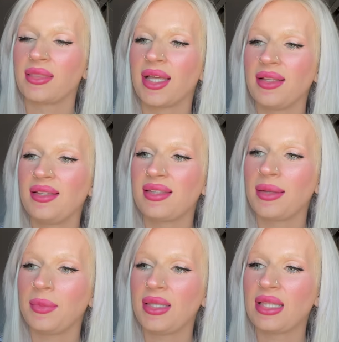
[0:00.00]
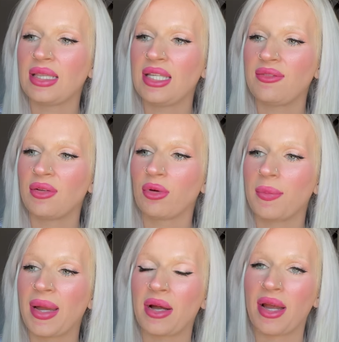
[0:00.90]
Then they sent me the leave-in
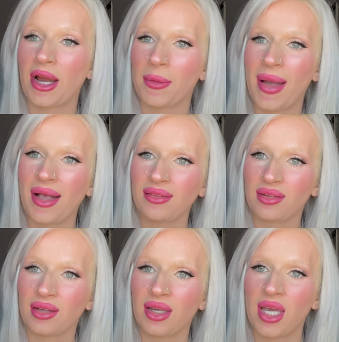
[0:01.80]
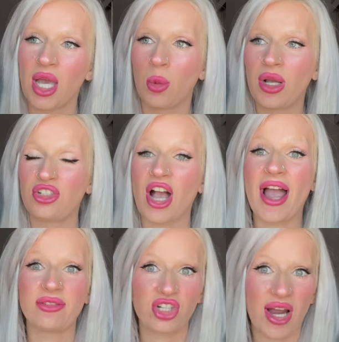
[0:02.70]
repair hair mask, which
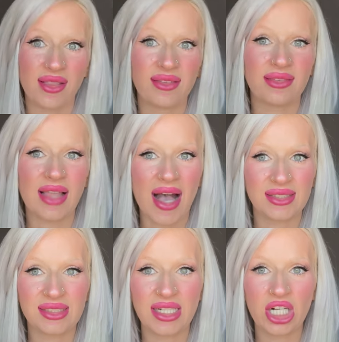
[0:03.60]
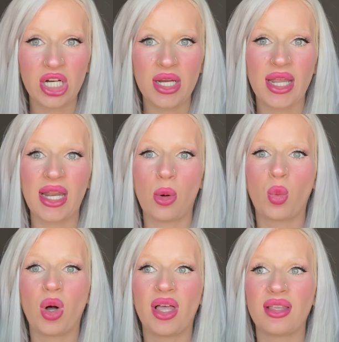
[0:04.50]
I tried this last year and it
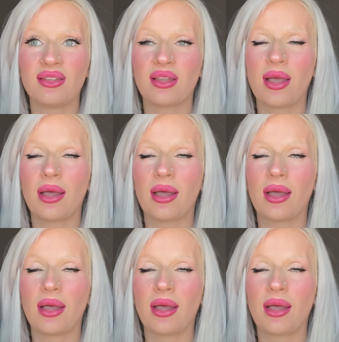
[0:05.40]
was